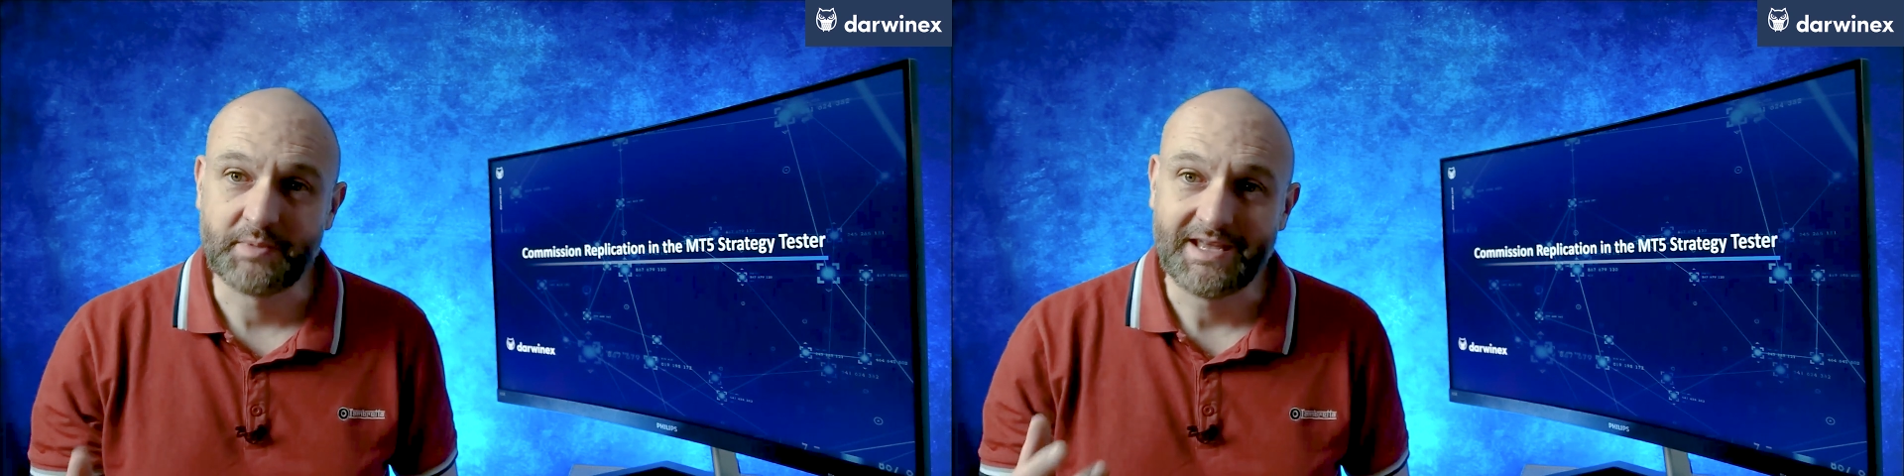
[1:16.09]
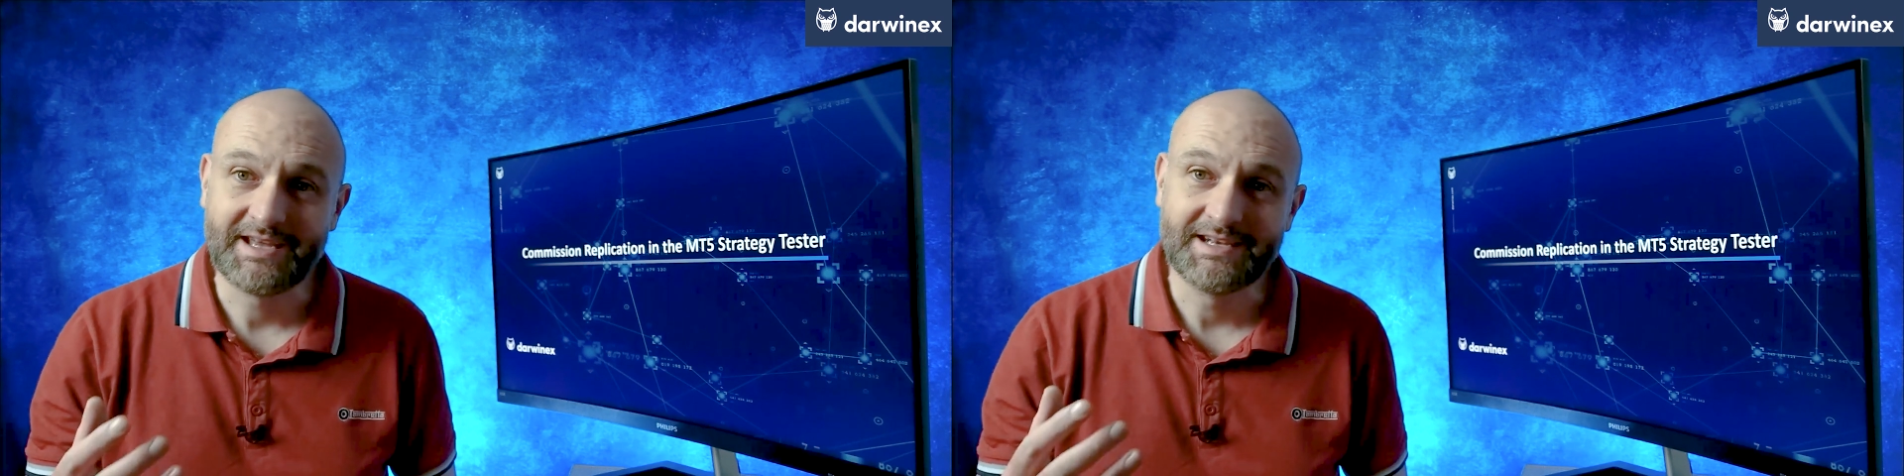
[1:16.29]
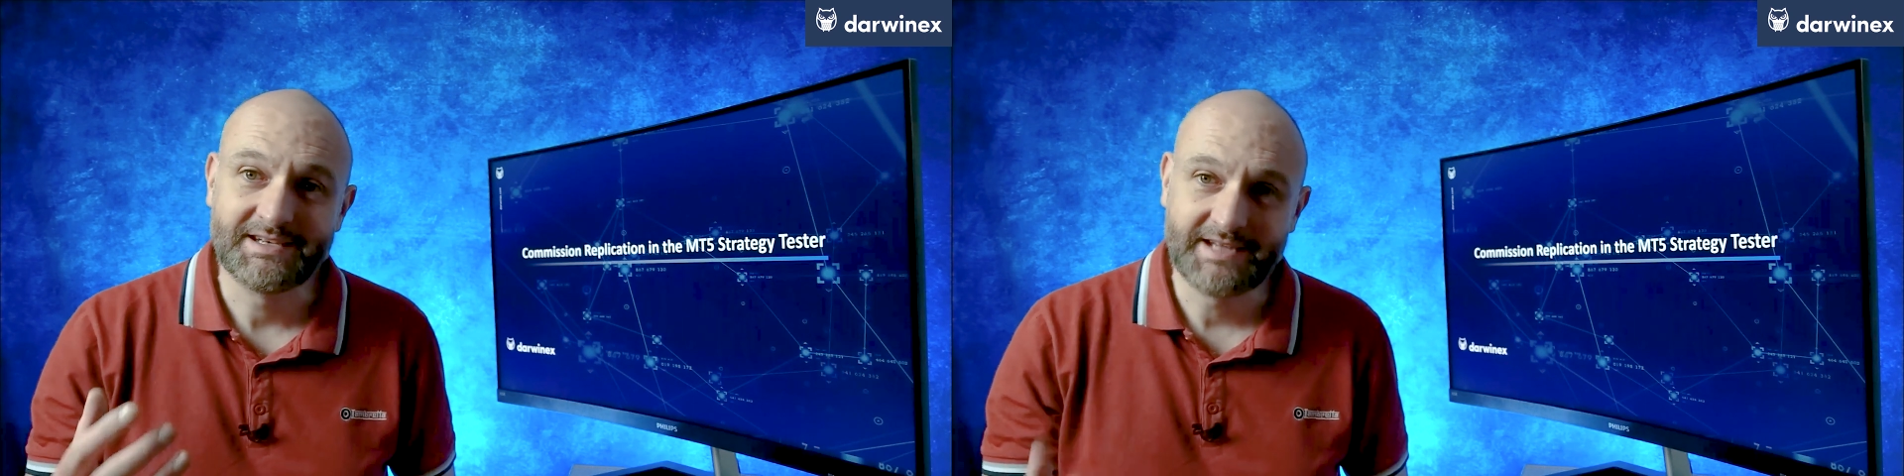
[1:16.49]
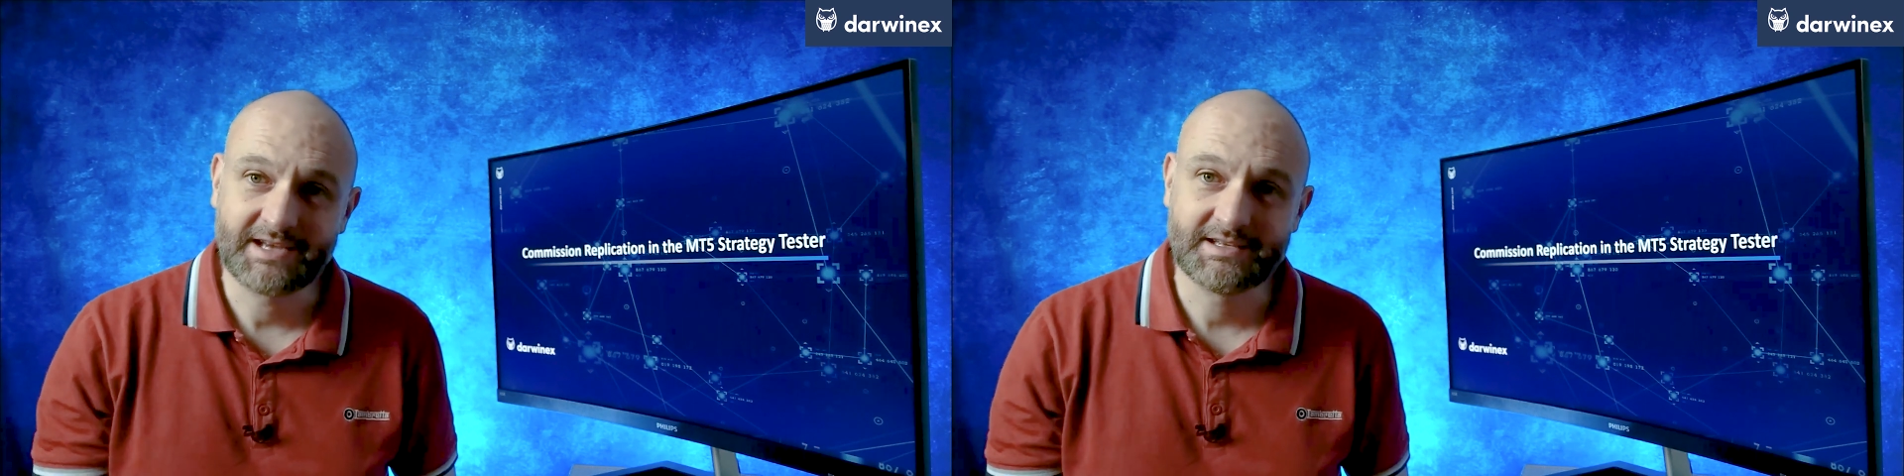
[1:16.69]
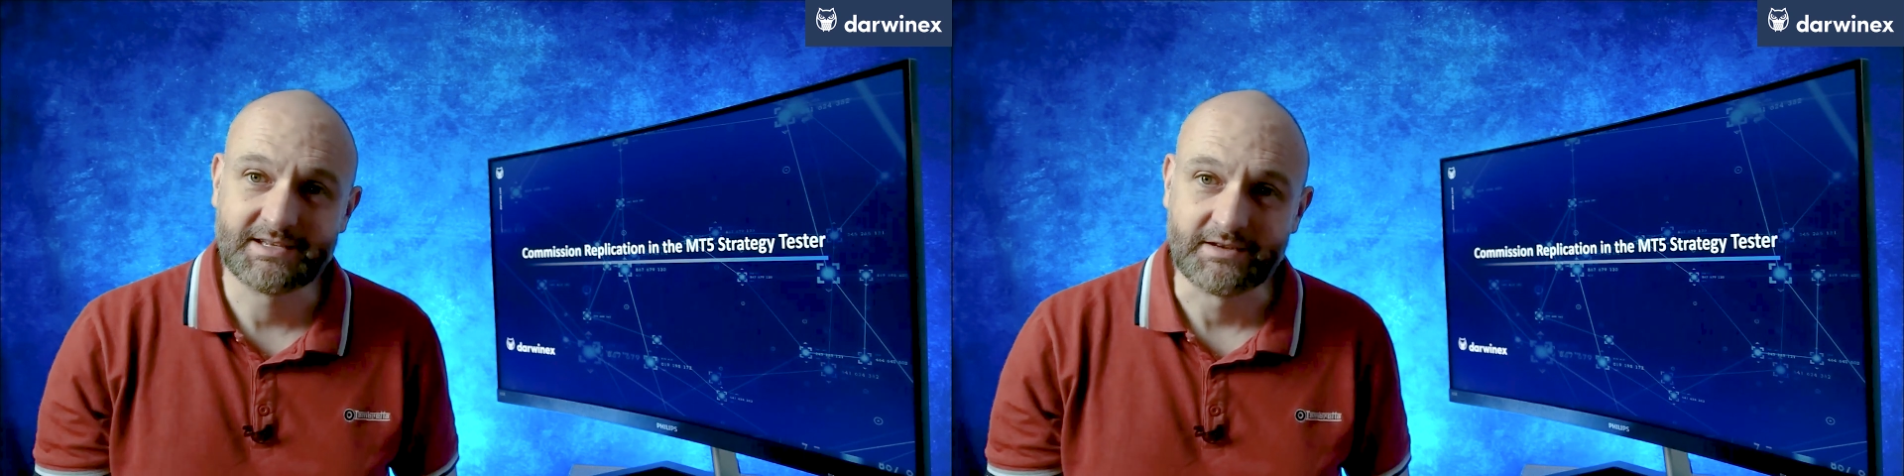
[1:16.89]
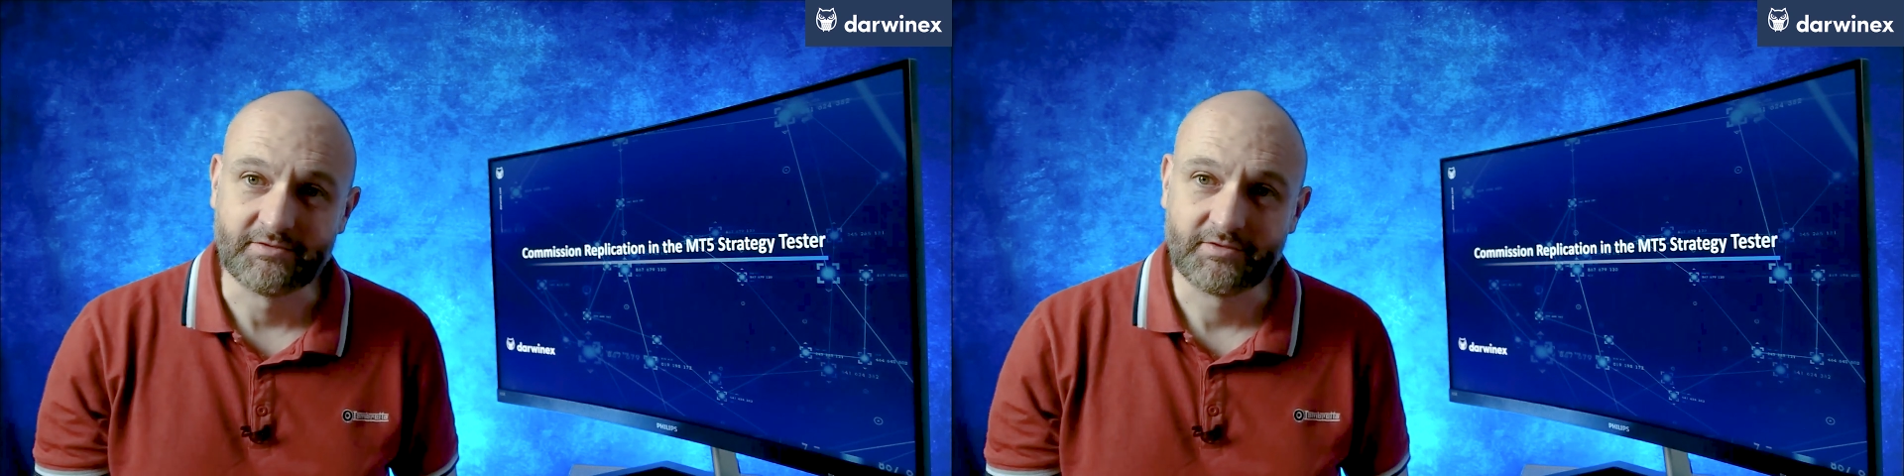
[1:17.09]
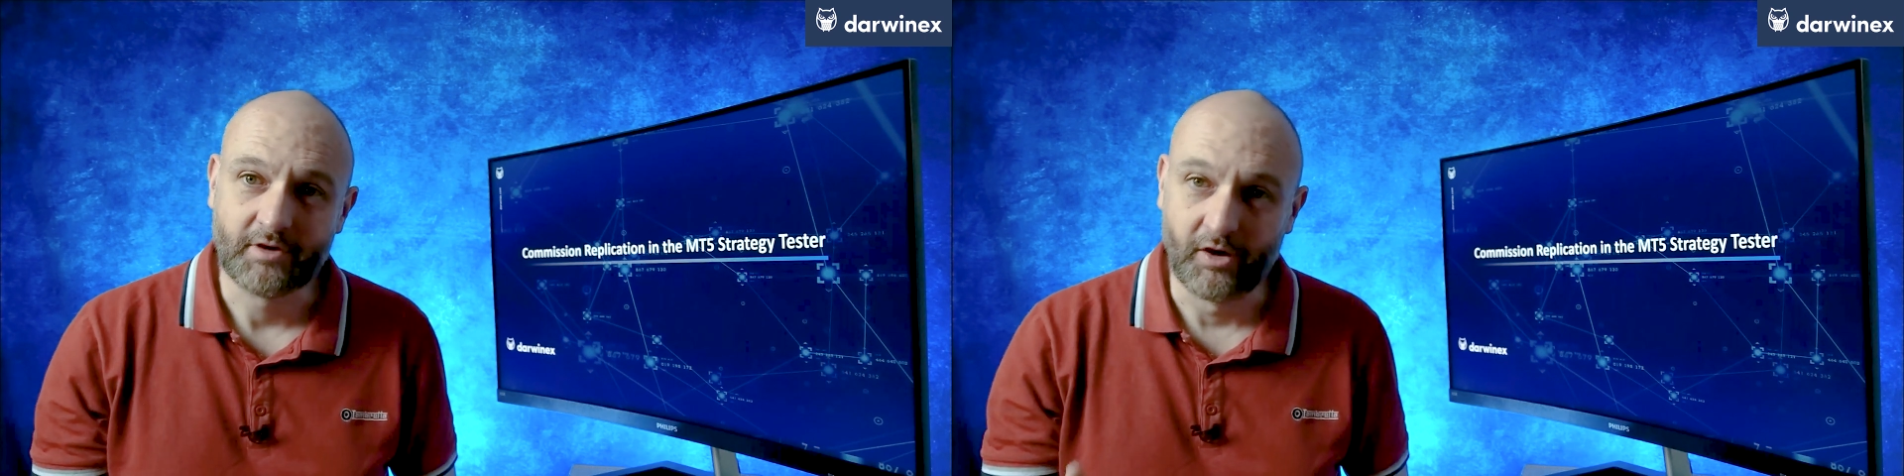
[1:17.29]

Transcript: being indicative